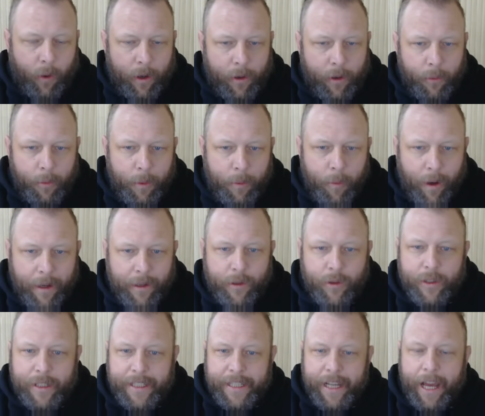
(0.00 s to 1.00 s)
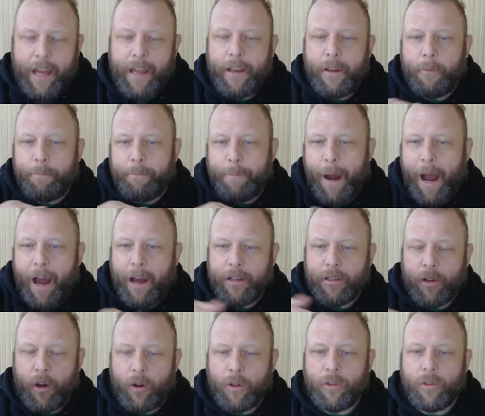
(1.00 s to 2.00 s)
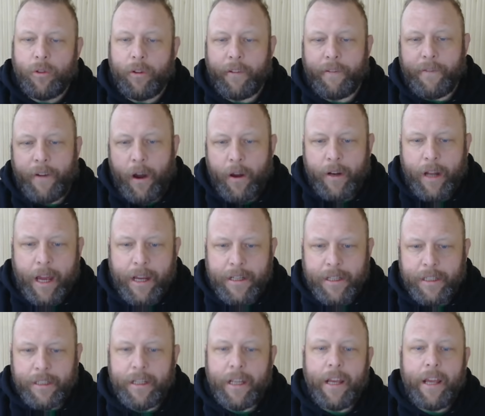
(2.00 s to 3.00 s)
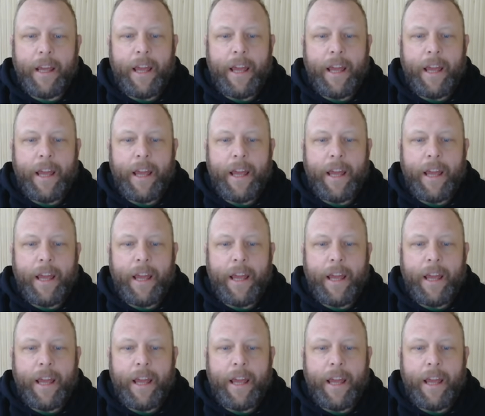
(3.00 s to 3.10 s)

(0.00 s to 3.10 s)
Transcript: do we want to say and pass on to the phone agent,